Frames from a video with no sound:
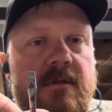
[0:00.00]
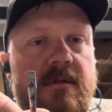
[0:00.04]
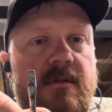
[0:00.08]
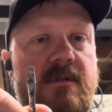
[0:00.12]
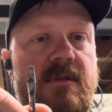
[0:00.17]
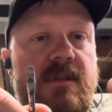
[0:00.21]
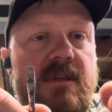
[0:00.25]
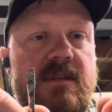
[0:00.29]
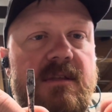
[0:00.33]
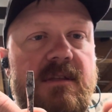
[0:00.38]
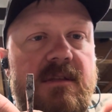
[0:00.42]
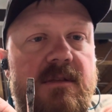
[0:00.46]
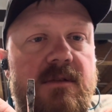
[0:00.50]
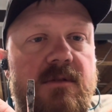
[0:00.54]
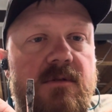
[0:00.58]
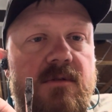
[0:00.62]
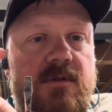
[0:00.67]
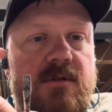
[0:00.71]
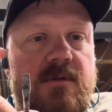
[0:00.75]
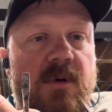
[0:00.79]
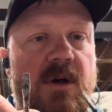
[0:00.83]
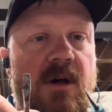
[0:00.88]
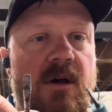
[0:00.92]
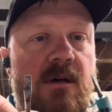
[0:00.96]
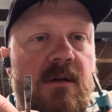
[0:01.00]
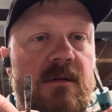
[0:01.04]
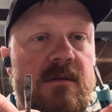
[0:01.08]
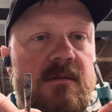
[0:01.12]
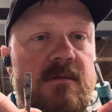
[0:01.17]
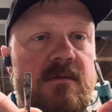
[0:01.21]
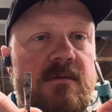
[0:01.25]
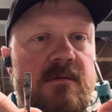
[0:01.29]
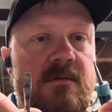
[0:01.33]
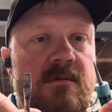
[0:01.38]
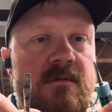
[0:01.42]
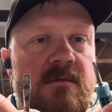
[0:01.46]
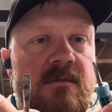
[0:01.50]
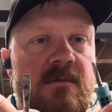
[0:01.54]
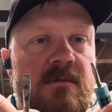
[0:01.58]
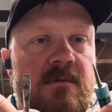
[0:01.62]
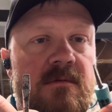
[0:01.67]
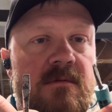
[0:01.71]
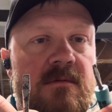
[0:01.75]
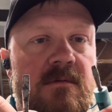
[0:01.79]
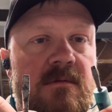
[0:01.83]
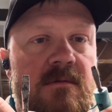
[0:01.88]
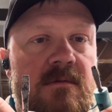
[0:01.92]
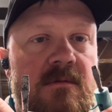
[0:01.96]
This is too small.
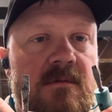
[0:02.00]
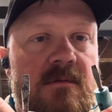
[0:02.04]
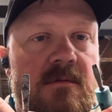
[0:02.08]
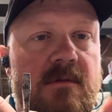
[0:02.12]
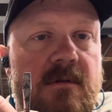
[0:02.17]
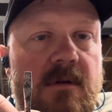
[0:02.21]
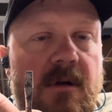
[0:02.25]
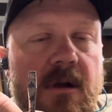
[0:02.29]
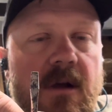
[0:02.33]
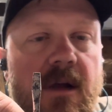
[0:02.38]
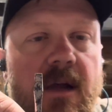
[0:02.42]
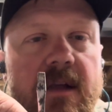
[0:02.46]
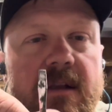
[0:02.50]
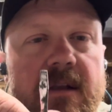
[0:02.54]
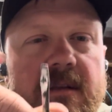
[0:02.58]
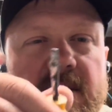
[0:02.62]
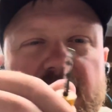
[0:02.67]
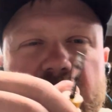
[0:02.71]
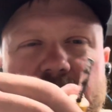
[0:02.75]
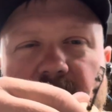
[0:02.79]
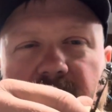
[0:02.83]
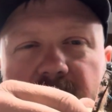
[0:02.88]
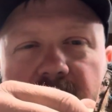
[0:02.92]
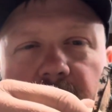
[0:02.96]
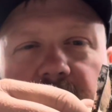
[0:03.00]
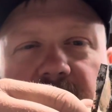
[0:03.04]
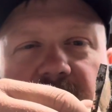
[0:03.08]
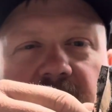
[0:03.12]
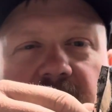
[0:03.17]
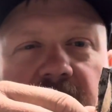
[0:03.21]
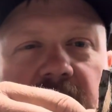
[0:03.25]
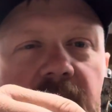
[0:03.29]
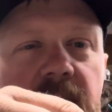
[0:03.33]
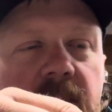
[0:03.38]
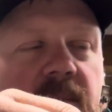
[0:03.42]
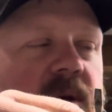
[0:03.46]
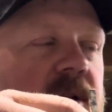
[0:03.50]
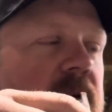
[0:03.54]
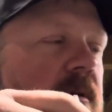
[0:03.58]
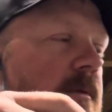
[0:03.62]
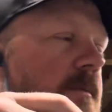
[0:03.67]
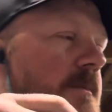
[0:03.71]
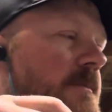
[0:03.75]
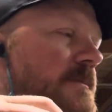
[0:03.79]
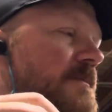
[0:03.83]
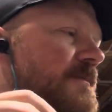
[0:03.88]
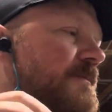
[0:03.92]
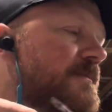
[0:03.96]
All right. Something in the middle.
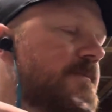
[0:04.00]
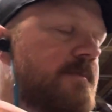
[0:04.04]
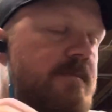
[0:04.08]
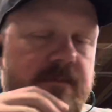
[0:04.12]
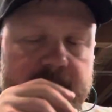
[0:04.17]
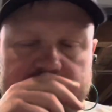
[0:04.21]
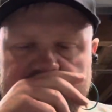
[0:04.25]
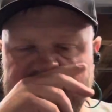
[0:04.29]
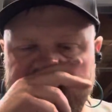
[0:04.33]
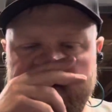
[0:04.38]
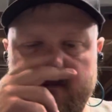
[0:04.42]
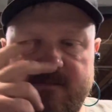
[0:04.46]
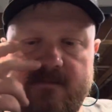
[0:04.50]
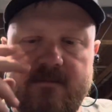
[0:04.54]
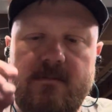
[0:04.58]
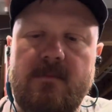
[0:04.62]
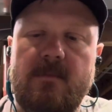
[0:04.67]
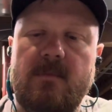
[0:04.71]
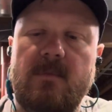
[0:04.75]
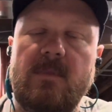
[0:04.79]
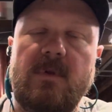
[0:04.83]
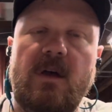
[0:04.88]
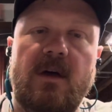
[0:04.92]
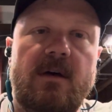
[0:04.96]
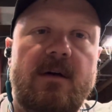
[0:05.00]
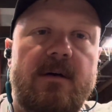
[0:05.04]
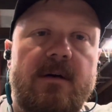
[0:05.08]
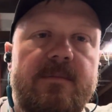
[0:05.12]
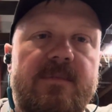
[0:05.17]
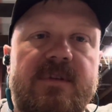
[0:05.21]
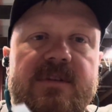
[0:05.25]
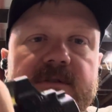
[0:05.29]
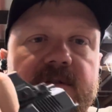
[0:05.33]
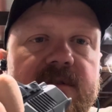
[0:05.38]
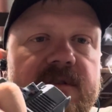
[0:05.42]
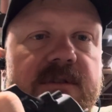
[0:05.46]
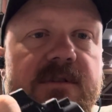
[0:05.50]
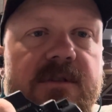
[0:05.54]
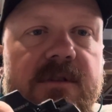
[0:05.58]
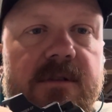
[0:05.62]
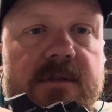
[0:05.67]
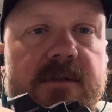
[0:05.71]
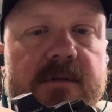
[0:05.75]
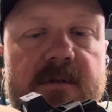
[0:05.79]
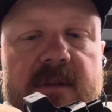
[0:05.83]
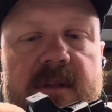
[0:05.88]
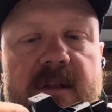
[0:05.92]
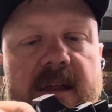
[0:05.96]
These are just the
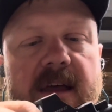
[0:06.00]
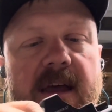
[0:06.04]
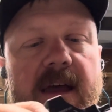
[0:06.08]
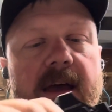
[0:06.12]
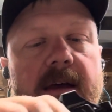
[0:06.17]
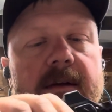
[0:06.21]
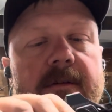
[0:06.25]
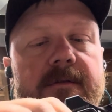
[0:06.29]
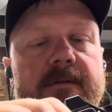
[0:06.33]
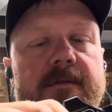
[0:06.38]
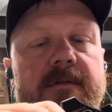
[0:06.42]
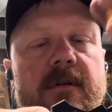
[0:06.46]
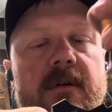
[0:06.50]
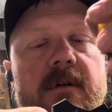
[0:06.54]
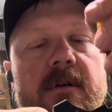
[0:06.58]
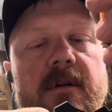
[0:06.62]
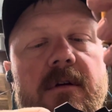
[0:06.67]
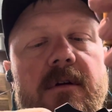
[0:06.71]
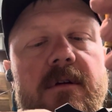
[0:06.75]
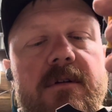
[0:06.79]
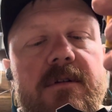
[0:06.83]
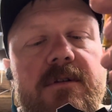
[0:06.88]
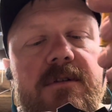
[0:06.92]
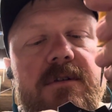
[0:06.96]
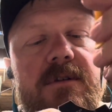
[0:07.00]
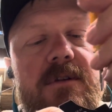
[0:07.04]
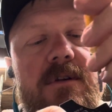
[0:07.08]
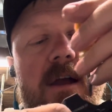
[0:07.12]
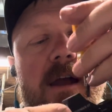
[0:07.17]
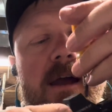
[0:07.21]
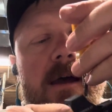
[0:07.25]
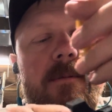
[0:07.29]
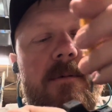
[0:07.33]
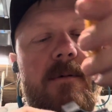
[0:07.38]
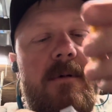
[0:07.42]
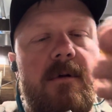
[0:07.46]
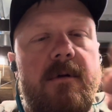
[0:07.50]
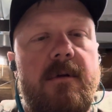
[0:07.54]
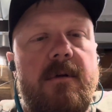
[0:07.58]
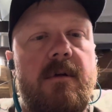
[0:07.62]
three that I have to grab.